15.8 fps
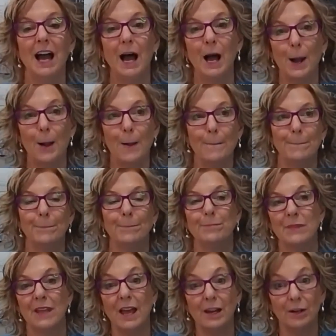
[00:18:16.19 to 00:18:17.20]

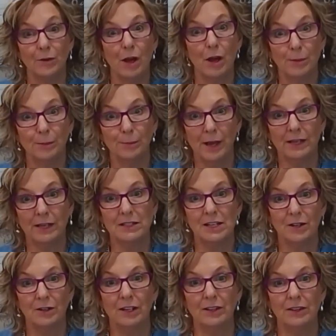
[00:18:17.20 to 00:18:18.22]
anaerobic
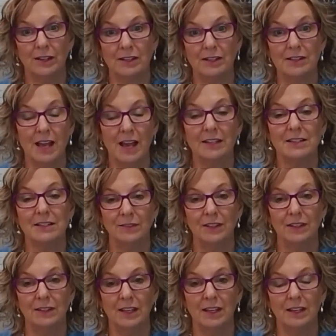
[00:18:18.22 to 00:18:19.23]
bacteria that is active
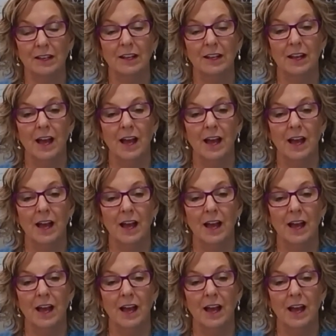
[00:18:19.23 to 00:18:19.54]
in there.